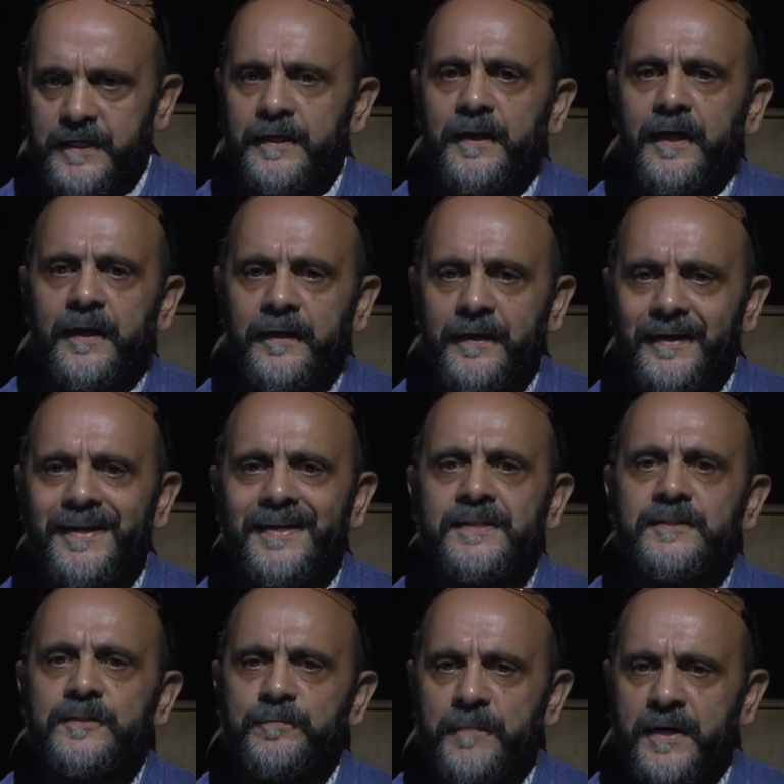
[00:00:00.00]
and analyze
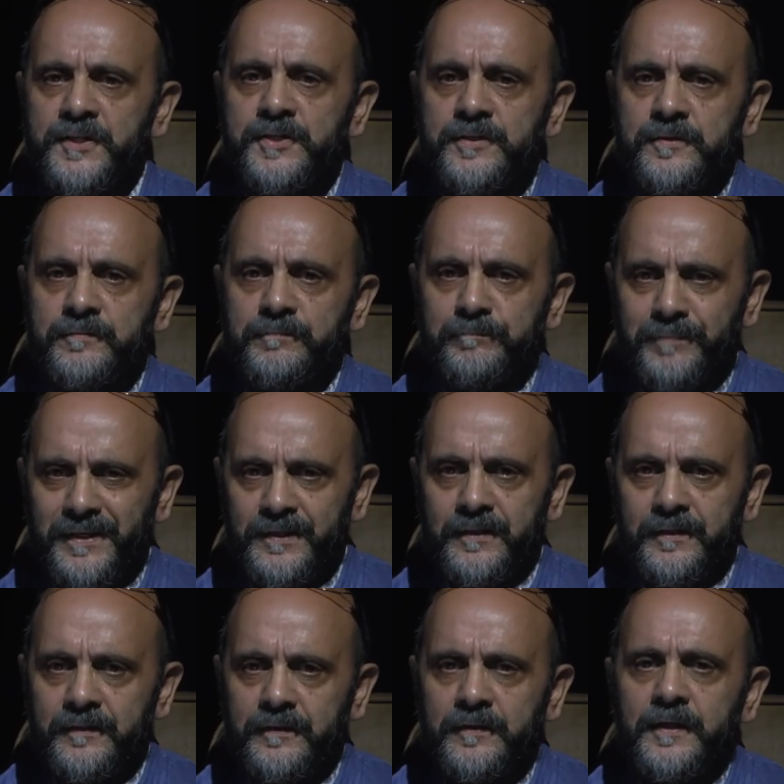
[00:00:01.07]
it much
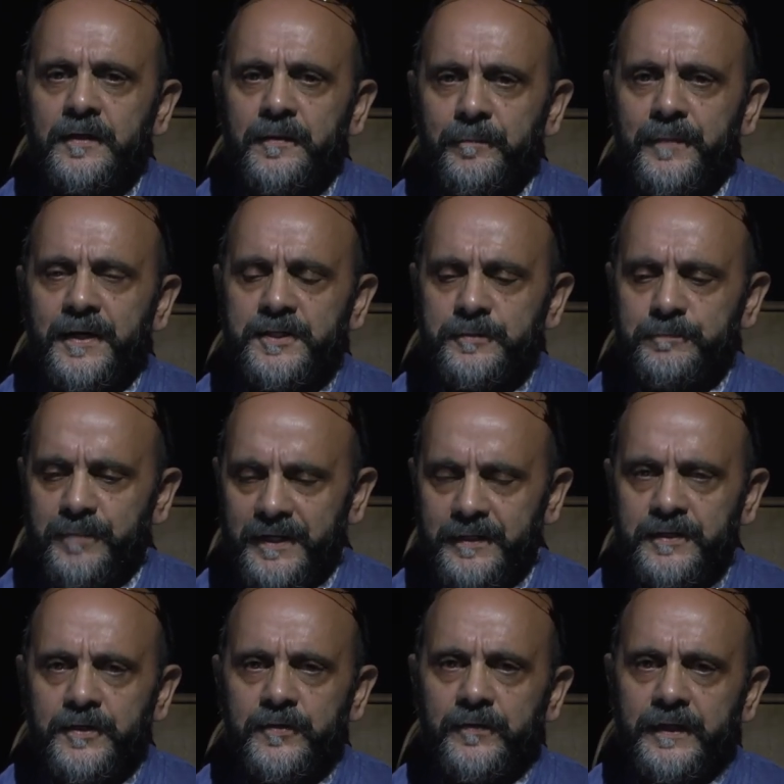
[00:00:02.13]
bigger, much
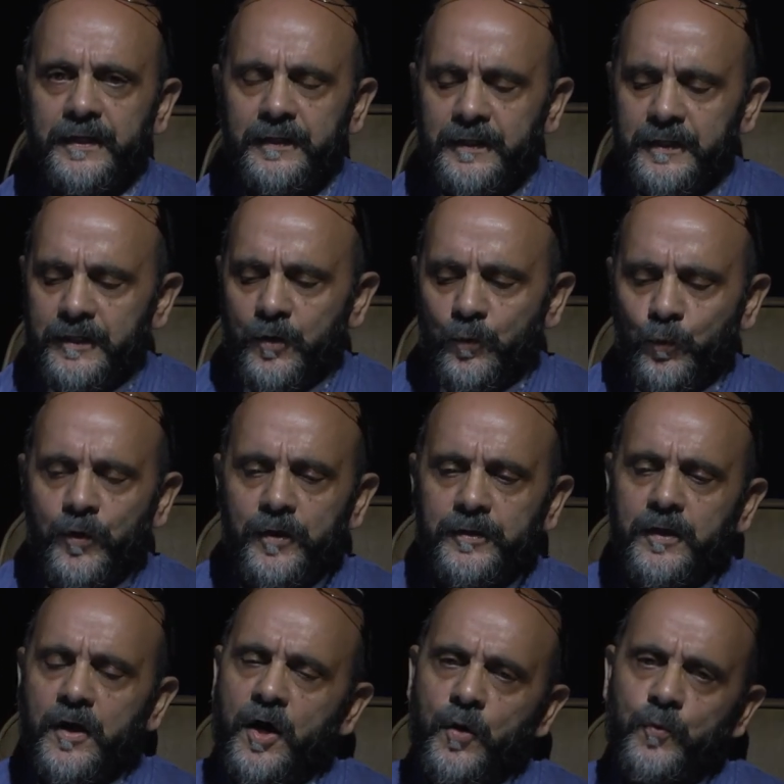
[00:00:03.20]
better way, what,
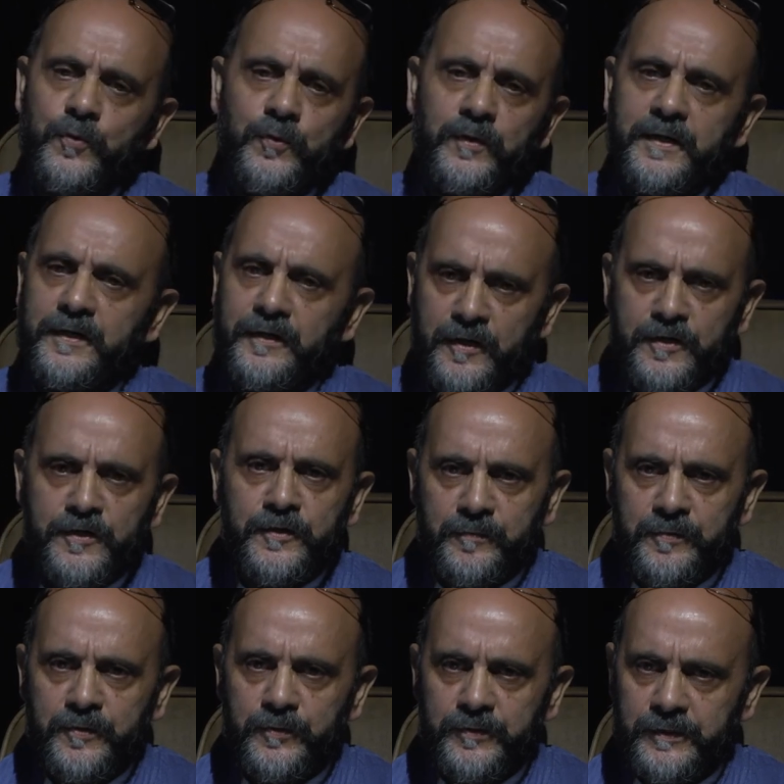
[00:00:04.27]
how you can
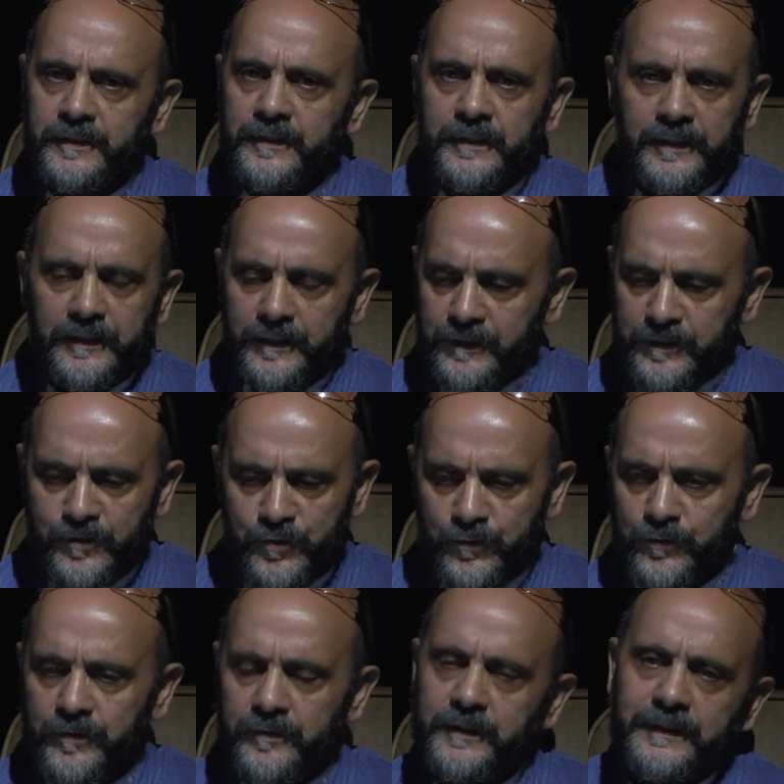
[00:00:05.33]
contribute
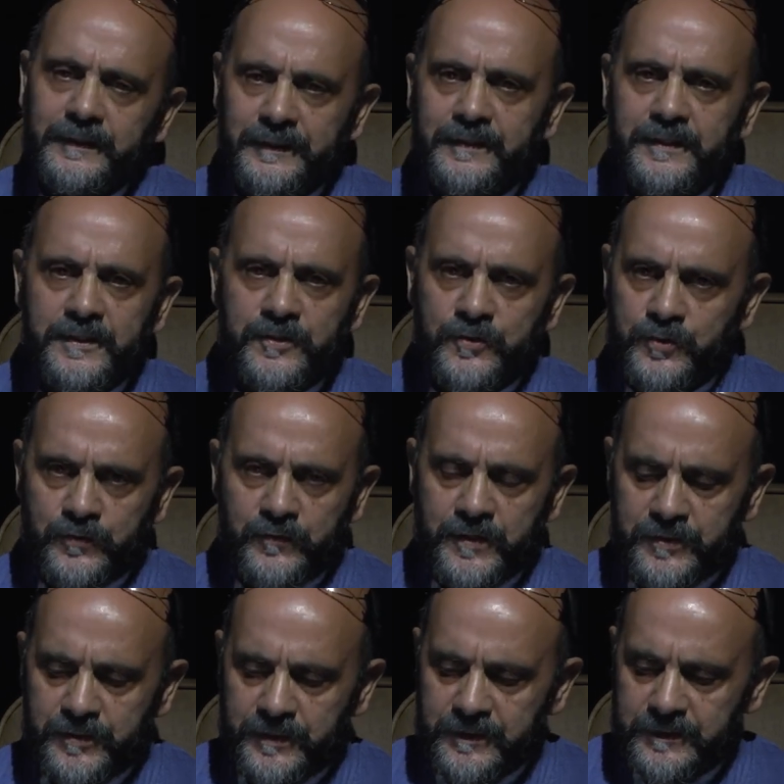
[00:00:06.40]
into these
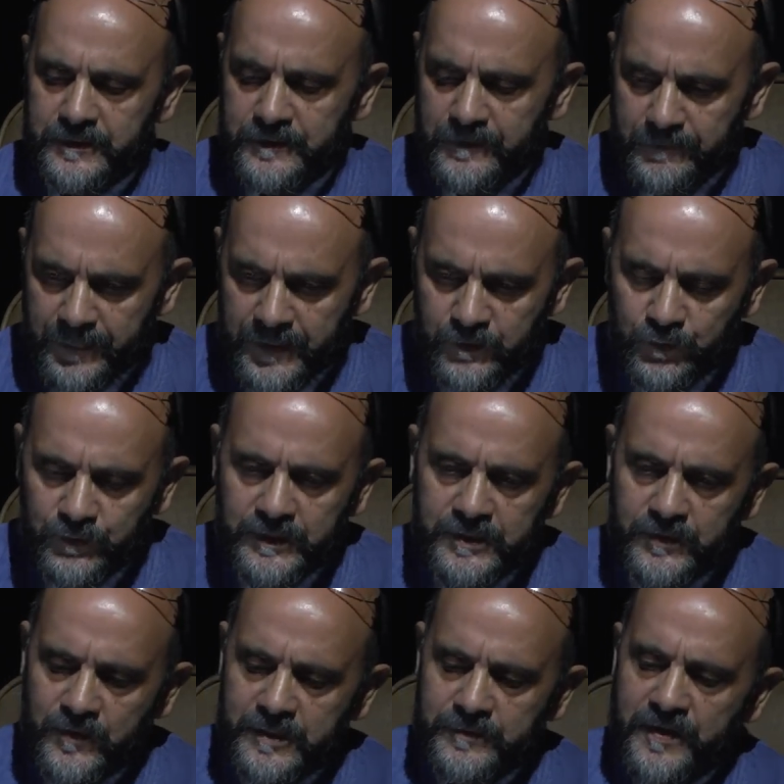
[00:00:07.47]
situations. So
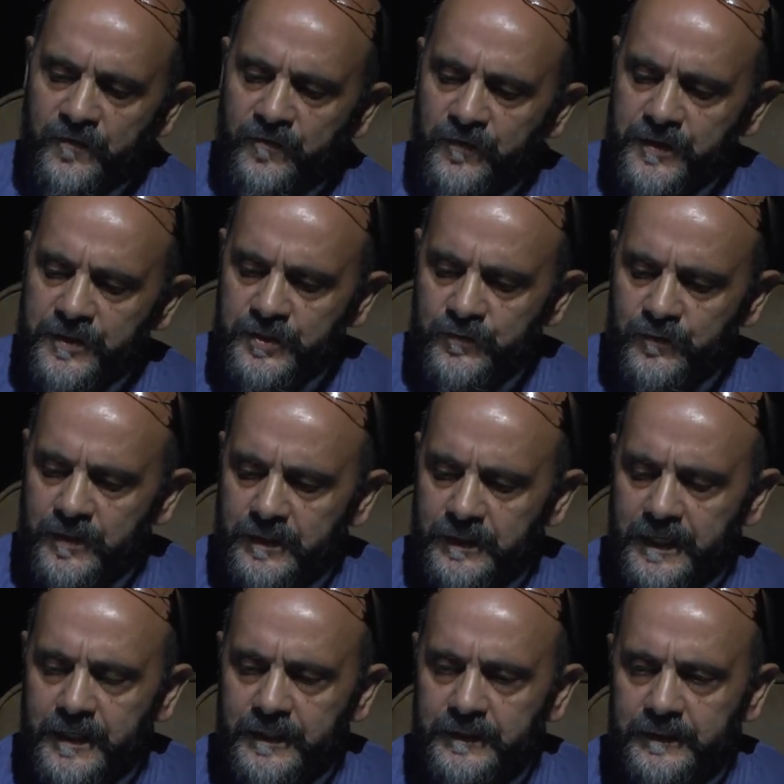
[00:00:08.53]
this was my first work
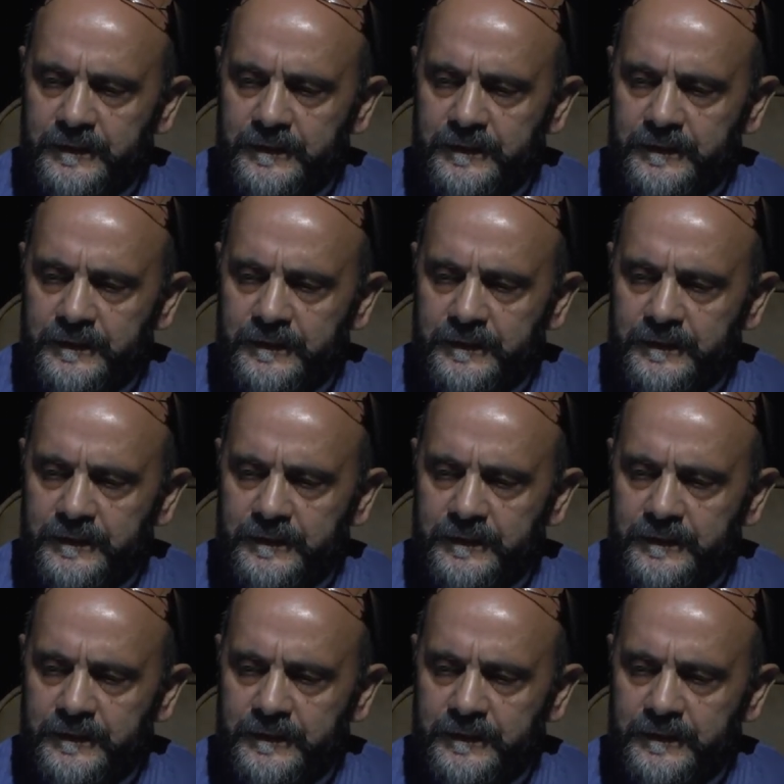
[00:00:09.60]
and